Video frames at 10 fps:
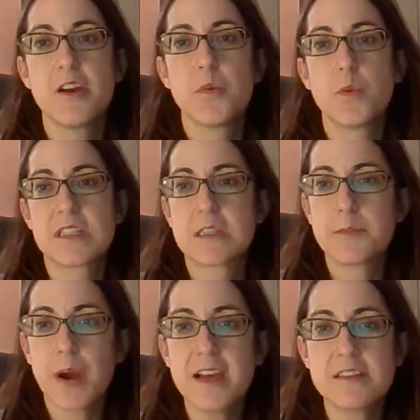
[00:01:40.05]
What
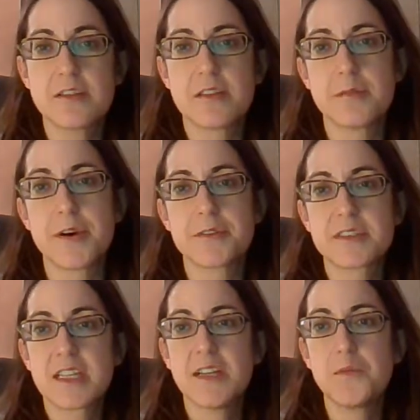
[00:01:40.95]
surprised you the
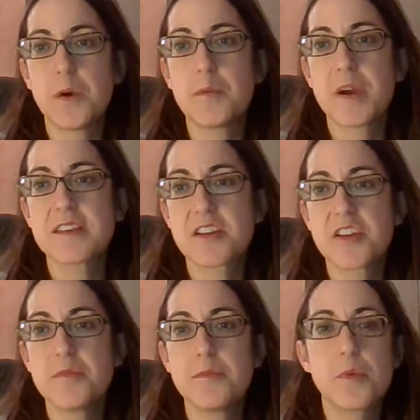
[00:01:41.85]
most? In what ways are
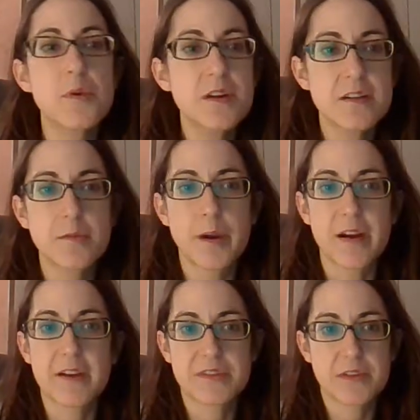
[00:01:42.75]
you more
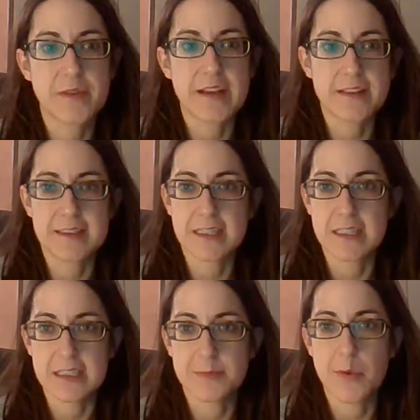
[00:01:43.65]
aware of surveillance at
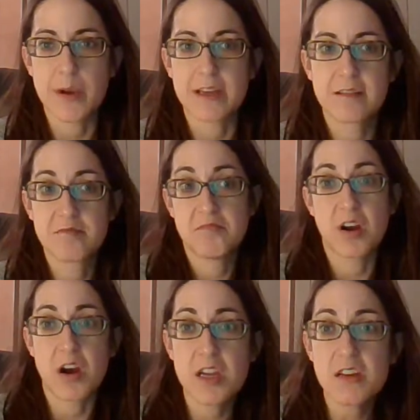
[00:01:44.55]
this point?
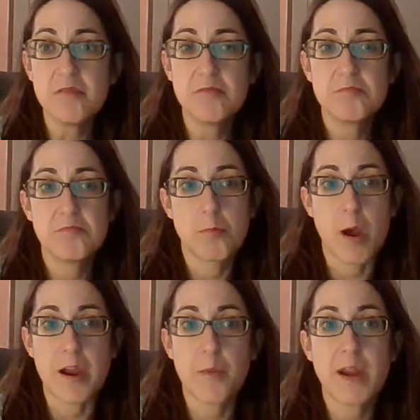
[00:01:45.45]
Are you?
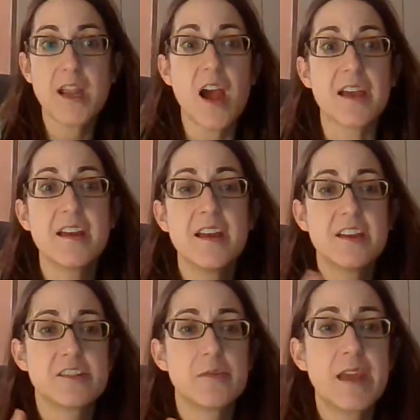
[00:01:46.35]
Why or why not?
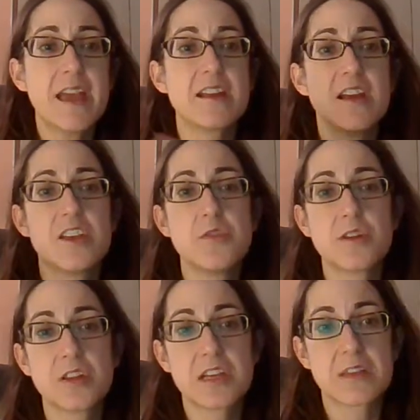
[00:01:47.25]
So again, you
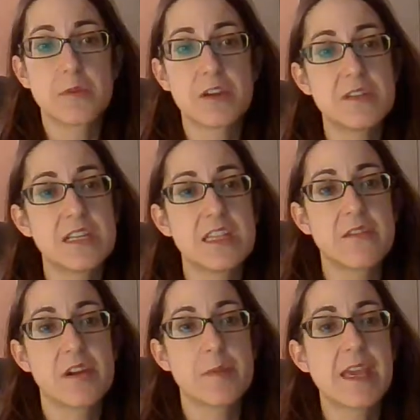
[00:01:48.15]
could look at the one you did at the
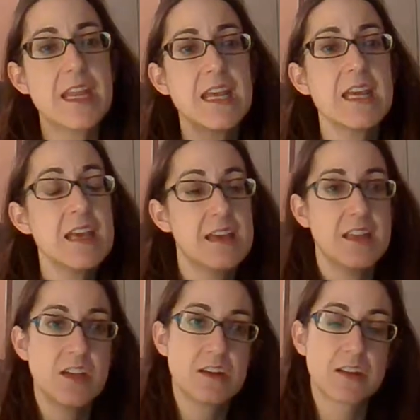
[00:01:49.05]
very beginning,
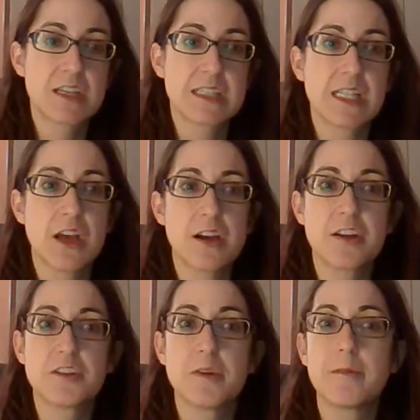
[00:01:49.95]
and you could look at the log
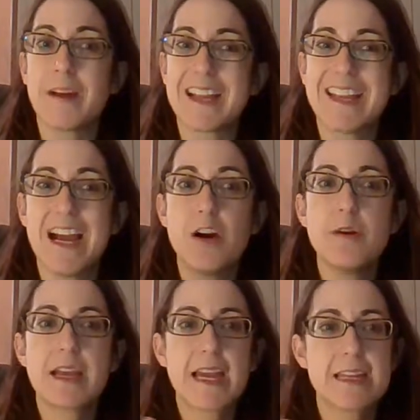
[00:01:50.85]
you're doing right now
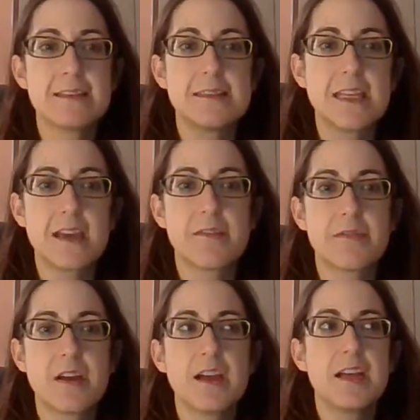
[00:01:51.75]
and kind of see if
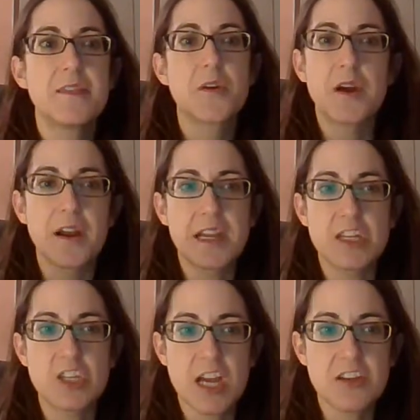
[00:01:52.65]
there are any
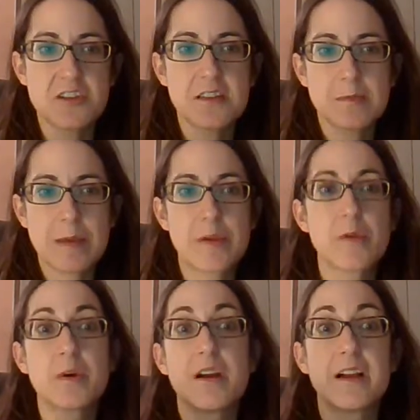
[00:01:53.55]
changes. Maybe
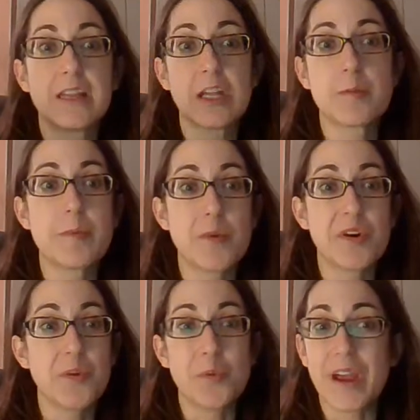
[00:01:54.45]
you were a little bit more
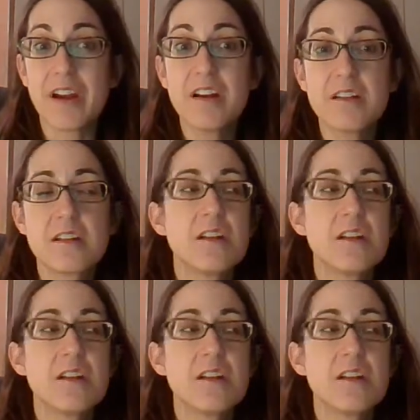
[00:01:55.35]
aware